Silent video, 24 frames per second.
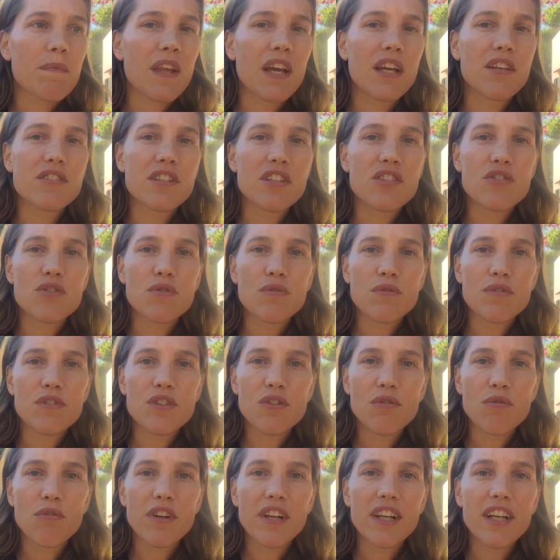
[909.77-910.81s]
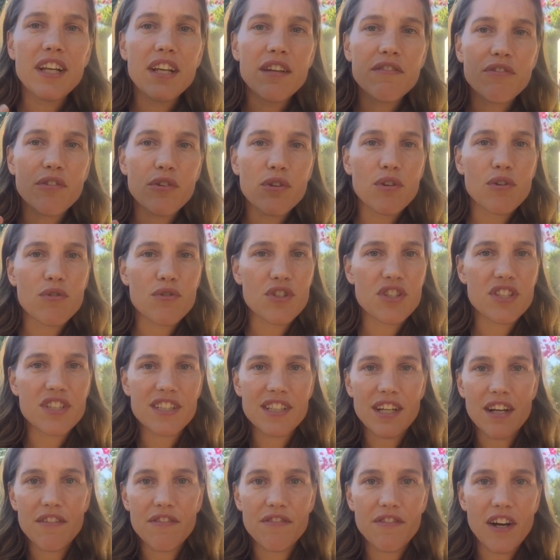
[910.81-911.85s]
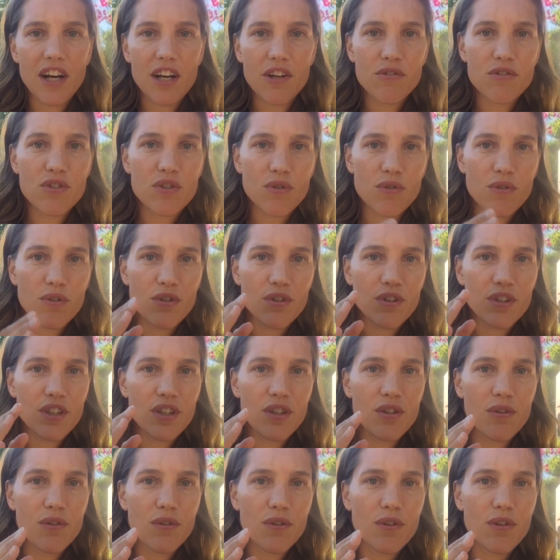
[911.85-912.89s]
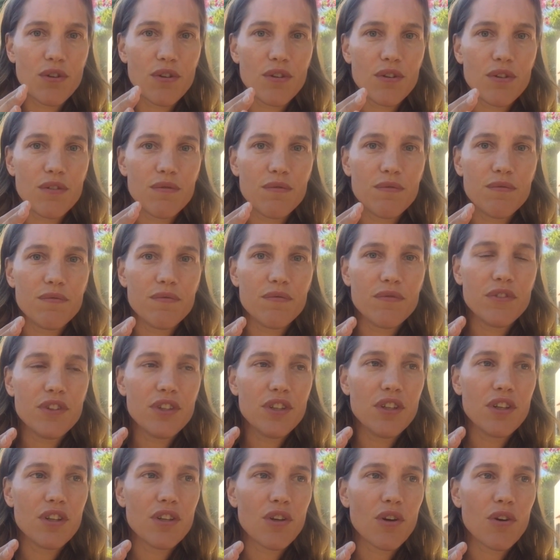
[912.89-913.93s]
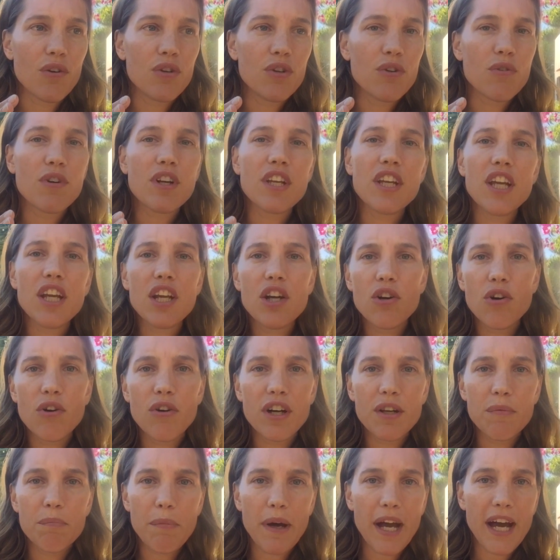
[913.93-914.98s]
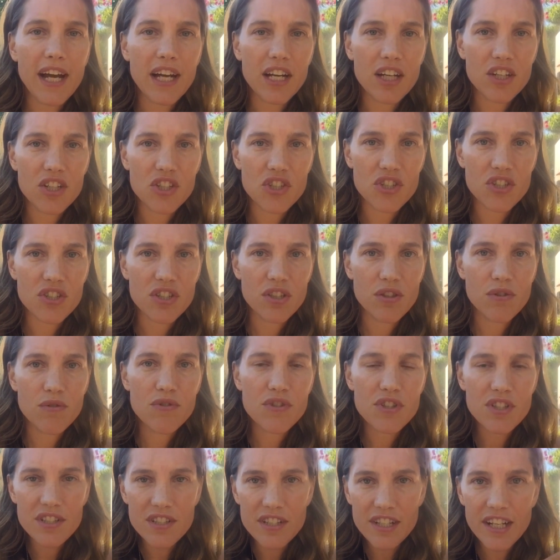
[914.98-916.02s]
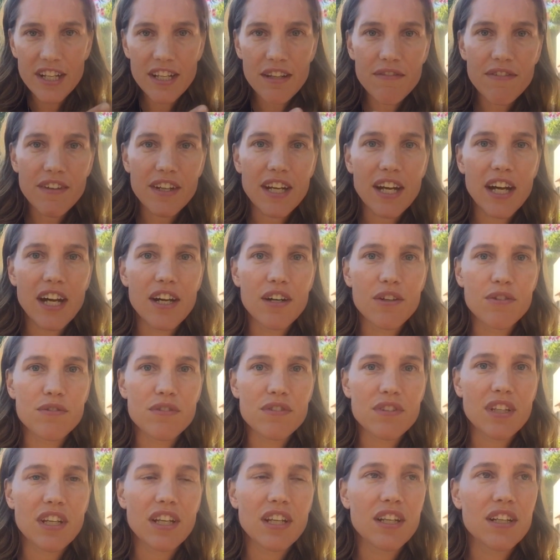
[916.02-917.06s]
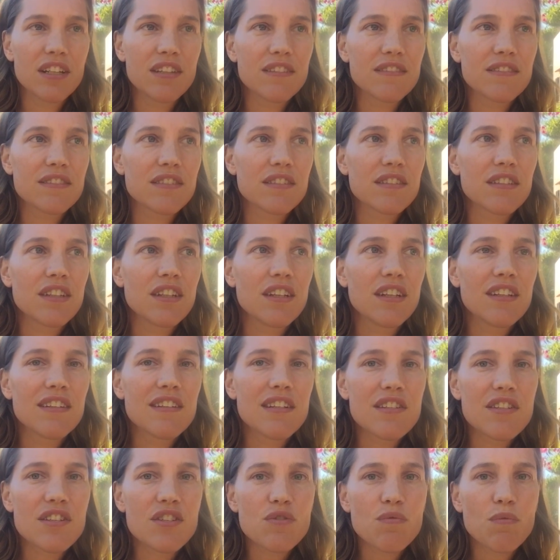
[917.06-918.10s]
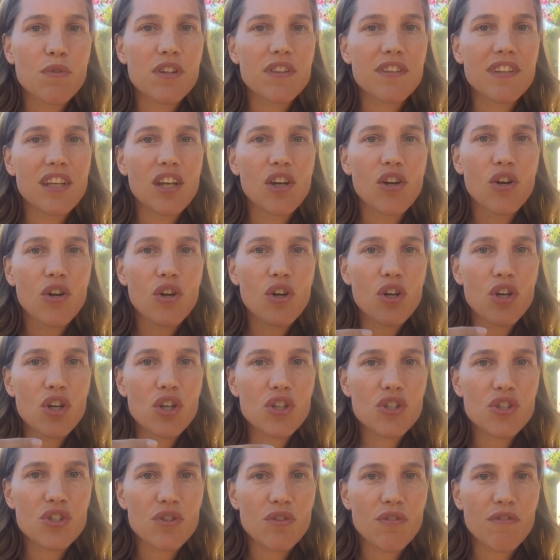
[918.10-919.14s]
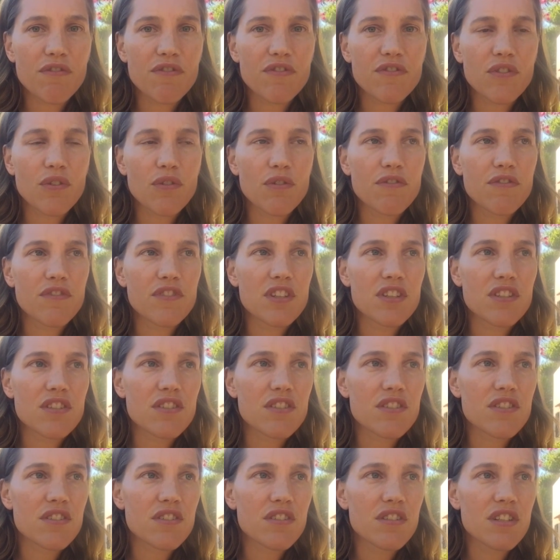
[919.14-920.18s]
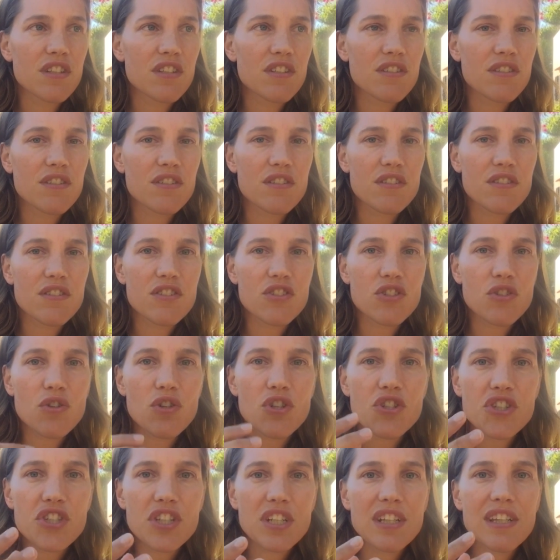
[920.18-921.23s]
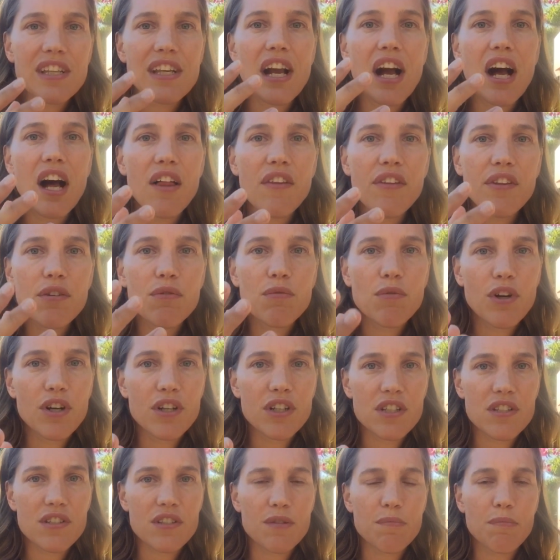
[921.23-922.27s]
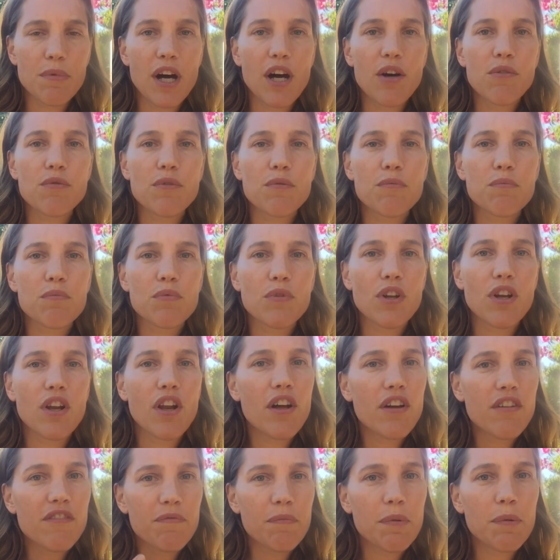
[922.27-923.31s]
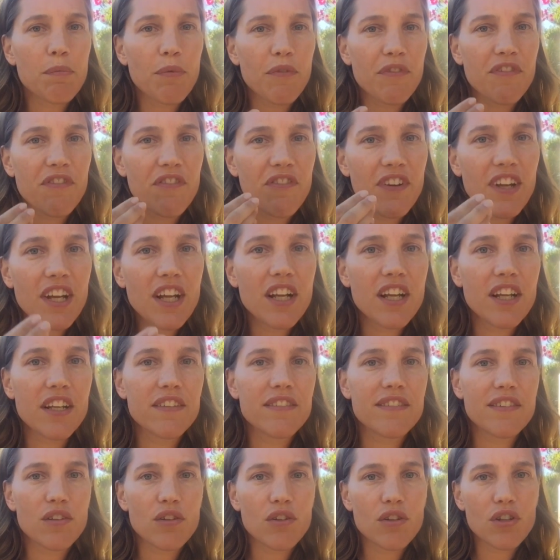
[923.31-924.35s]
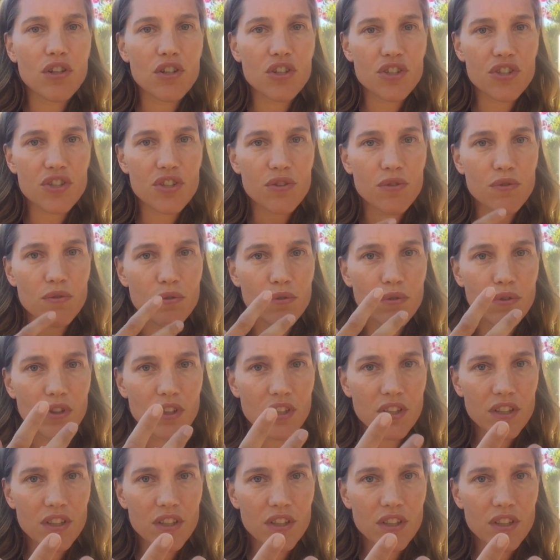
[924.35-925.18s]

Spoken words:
that you leave all your stuff out, your ego and baggage. You just leave it out. And this is what the urge of this searching the other one is about. A lot of people feel it, the urge to